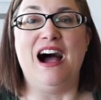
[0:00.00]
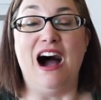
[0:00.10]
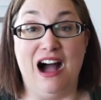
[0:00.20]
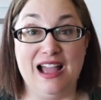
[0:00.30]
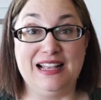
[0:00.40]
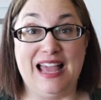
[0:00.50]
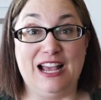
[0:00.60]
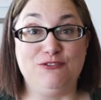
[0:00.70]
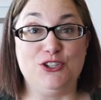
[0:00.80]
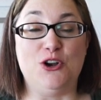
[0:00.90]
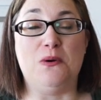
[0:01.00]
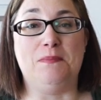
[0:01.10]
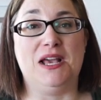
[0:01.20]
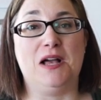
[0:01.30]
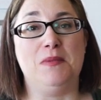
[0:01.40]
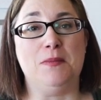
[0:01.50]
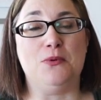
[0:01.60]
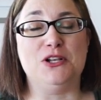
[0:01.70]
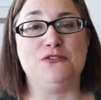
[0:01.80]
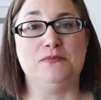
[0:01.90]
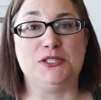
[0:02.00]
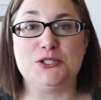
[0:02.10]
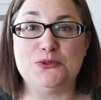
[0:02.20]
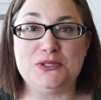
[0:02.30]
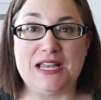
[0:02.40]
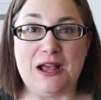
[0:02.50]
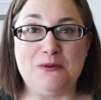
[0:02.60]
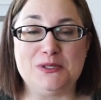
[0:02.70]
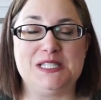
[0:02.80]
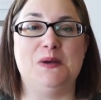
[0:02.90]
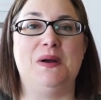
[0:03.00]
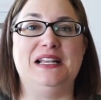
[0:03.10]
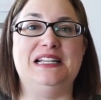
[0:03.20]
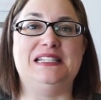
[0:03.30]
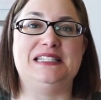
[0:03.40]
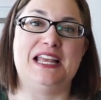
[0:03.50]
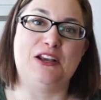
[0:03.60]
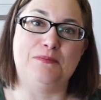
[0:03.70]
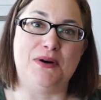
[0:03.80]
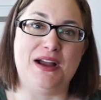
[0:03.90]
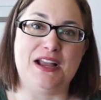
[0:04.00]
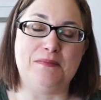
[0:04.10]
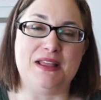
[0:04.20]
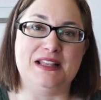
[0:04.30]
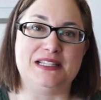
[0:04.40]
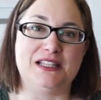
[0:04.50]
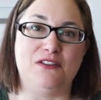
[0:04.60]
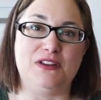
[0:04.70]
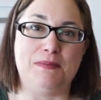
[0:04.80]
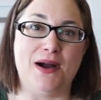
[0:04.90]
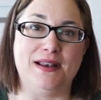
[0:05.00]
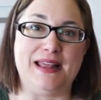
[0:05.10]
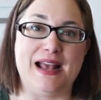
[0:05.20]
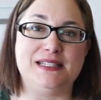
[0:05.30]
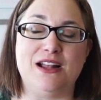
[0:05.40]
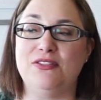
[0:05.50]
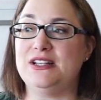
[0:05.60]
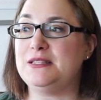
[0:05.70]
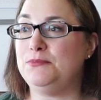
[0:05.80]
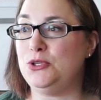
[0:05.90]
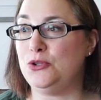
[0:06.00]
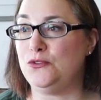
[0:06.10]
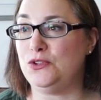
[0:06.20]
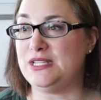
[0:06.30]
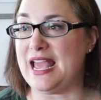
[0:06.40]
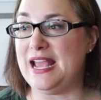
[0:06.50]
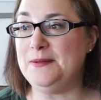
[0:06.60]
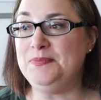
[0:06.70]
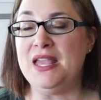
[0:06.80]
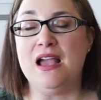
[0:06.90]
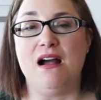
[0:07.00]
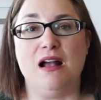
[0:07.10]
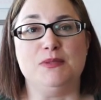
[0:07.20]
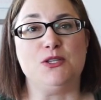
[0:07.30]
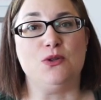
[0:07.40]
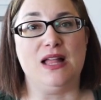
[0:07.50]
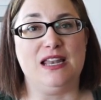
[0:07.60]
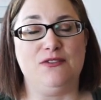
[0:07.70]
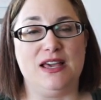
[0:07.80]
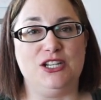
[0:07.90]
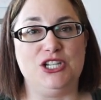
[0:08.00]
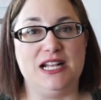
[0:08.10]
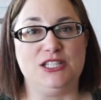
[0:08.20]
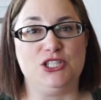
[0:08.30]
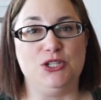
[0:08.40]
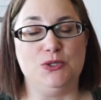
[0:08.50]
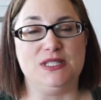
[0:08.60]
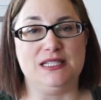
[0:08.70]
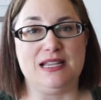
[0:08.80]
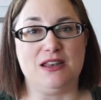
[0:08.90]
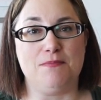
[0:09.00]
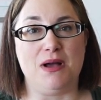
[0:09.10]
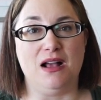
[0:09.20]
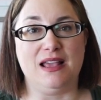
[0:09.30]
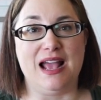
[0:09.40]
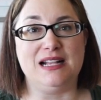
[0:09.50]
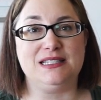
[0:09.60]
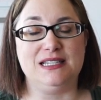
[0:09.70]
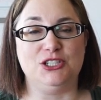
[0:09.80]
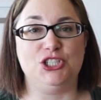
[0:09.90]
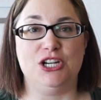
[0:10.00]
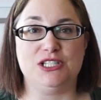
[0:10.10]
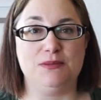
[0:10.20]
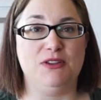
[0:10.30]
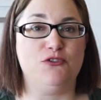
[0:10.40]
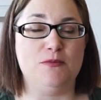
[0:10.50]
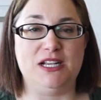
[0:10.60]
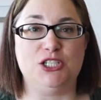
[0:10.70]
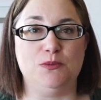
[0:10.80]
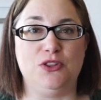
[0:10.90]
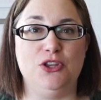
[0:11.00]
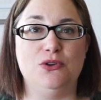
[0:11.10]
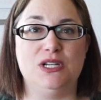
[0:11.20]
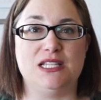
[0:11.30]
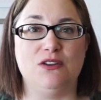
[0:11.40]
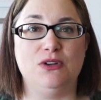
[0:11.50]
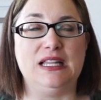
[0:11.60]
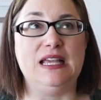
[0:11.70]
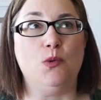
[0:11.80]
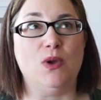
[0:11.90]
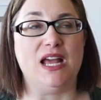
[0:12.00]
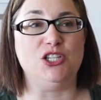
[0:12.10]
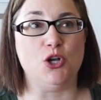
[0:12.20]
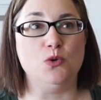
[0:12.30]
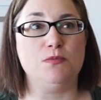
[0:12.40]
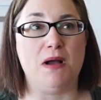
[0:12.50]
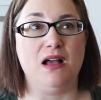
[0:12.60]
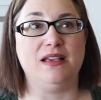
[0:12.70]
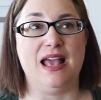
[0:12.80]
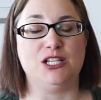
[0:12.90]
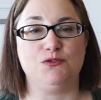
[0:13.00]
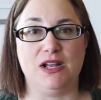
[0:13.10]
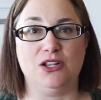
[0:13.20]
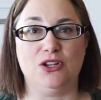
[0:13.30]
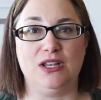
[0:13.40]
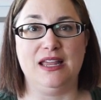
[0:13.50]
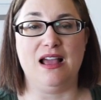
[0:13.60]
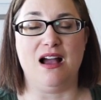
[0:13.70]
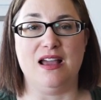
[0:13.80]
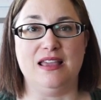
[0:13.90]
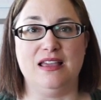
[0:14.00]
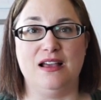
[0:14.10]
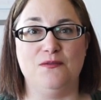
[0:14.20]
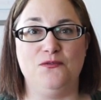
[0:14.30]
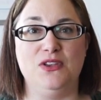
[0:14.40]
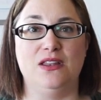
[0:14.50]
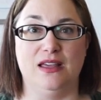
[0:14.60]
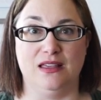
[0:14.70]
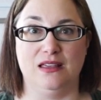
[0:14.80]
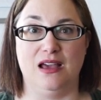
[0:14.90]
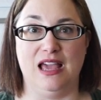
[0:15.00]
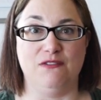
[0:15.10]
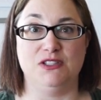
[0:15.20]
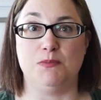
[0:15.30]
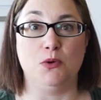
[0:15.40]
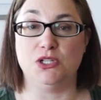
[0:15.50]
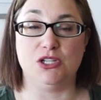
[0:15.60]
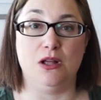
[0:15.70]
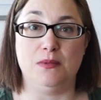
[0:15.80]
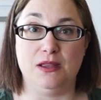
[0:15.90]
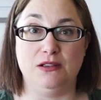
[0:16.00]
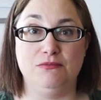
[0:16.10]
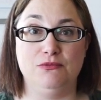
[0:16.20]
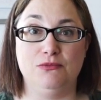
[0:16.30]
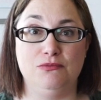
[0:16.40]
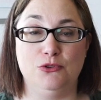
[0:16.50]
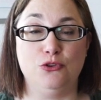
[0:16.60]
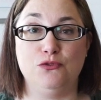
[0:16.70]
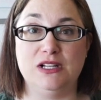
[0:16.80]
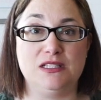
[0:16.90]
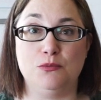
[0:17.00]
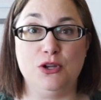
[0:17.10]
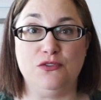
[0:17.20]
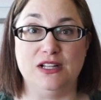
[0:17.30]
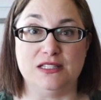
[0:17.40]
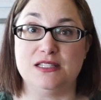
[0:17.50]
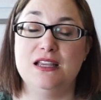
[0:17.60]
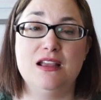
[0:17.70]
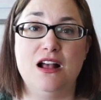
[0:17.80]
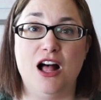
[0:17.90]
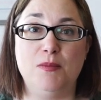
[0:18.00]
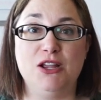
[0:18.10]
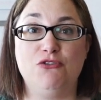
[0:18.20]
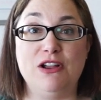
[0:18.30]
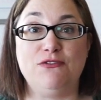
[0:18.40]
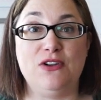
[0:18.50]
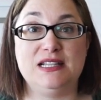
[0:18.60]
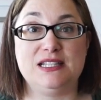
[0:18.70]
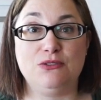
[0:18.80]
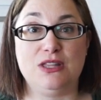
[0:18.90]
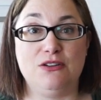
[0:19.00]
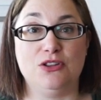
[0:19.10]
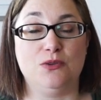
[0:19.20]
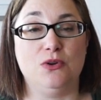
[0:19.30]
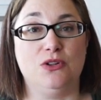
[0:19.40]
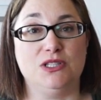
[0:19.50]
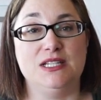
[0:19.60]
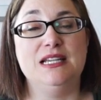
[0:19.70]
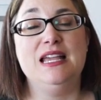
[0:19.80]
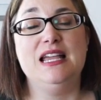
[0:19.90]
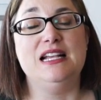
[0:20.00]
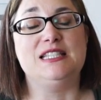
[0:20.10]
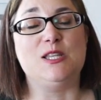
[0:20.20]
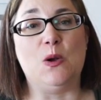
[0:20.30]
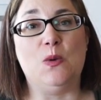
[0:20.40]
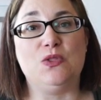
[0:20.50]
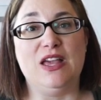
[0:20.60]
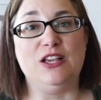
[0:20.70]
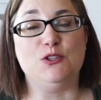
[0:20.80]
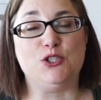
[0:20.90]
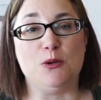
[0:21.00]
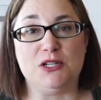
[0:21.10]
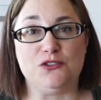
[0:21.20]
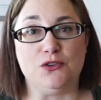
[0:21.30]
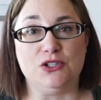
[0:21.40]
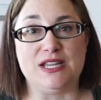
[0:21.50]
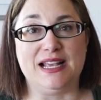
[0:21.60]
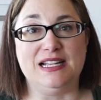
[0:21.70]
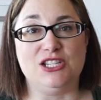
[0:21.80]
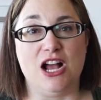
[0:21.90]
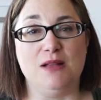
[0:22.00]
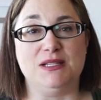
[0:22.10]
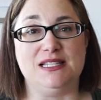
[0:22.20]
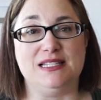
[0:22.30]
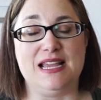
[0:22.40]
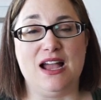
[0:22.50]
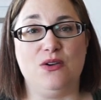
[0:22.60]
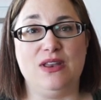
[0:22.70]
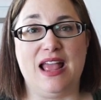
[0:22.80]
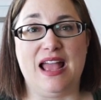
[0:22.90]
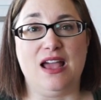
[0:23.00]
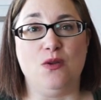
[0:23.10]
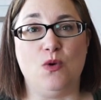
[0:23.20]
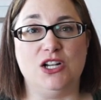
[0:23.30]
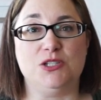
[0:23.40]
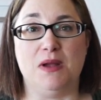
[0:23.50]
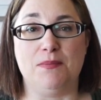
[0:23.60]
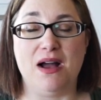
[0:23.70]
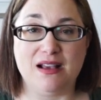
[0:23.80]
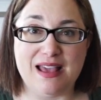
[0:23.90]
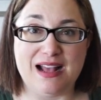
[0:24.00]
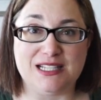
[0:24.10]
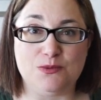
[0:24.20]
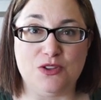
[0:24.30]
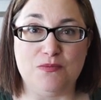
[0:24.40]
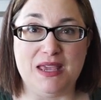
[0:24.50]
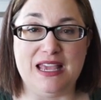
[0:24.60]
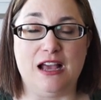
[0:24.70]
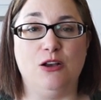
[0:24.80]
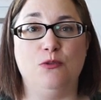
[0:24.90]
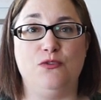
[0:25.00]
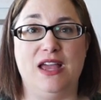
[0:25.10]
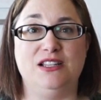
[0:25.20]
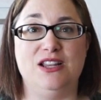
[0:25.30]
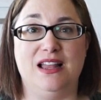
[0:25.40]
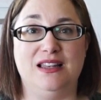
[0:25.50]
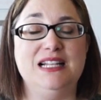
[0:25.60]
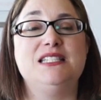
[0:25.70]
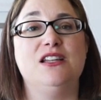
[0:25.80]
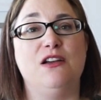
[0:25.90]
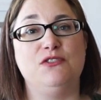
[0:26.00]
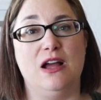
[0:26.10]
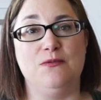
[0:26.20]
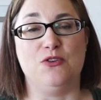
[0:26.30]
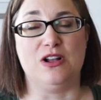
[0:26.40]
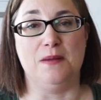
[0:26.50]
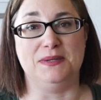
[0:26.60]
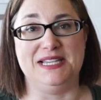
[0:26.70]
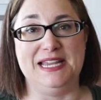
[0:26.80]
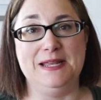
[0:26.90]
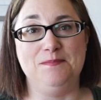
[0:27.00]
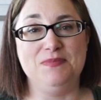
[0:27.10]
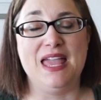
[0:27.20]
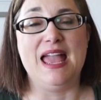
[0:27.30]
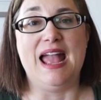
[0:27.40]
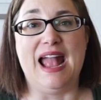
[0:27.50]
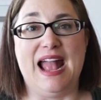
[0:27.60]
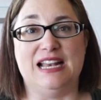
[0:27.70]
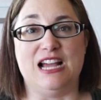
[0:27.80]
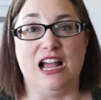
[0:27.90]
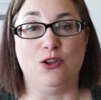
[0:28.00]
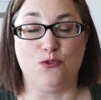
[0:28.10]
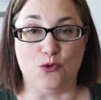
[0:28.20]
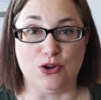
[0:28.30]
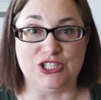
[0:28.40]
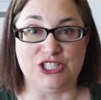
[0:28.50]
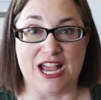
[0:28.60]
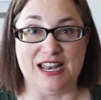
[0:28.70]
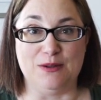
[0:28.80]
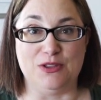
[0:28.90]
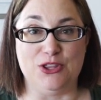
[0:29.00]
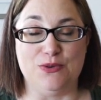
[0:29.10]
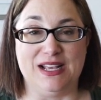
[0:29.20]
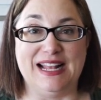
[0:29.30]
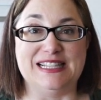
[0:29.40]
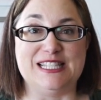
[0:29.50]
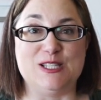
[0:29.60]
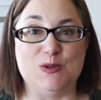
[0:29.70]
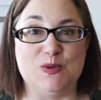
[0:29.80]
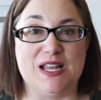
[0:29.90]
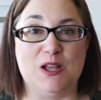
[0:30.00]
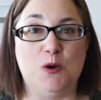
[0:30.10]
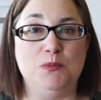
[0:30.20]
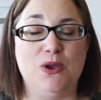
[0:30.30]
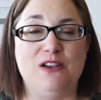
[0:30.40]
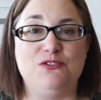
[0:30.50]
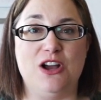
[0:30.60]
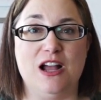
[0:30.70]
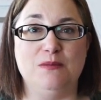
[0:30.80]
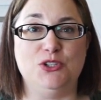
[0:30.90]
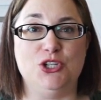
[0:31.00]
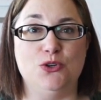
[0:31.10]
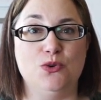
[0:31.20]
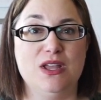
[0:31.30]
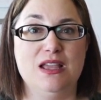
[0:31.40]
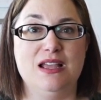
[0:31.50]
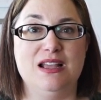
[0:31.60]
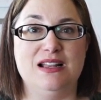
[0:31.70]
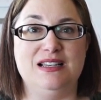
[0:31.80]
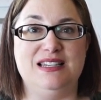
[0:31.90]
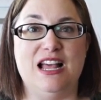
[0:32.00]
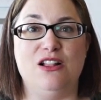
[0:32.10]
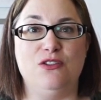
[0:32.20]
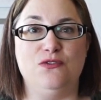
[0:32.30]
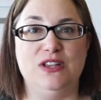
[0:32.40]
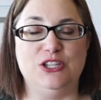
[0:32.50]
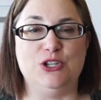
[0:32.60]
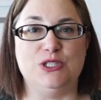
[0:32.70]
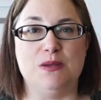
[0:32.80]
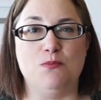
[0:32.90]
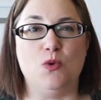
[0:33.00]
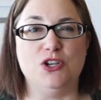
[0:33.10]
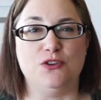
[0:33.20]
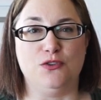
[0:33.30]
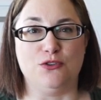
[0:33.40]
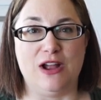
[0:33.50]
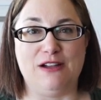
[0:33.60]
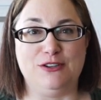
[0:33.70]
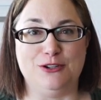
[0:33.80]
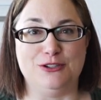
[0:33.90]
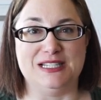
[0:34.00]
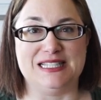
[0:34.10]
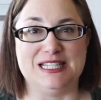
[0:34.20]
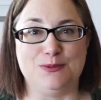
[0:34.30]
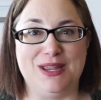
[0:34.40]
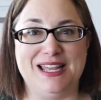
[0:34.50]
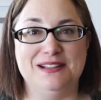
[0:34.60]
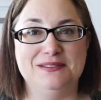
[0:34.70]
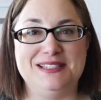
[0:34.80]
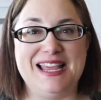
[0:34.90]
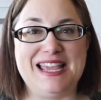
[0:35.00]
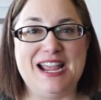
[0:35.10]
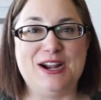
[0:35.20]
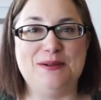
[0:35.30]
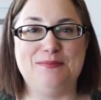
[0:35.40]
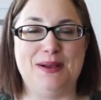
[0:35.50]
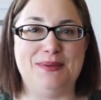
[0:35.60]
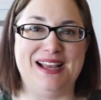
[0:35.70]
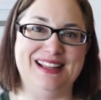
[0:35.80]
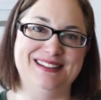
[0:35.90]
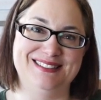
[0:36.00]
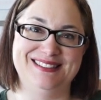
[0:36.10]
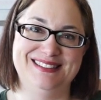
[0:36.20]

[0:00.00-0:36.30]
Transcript: I have to go and pick up my boys from school now, so I need to say goodbye on this lovely podcast on this beautiful day. I'm so glad I've had a chance to sit down and podcast and share some information with you, because I really, when I don't podcast regularly, I feel like I haven't spoken to all my girlfriends and boyfriends, all my great friends out there in the world. So thank you so much for taking time to sit down and watch my podcast with me. I hope you had at least enough time for a cup of tea. And I look forward to chatting with you again soon. I hope you have time to delve into some wonderful crafty goodness this week. Take care. Bye-bye.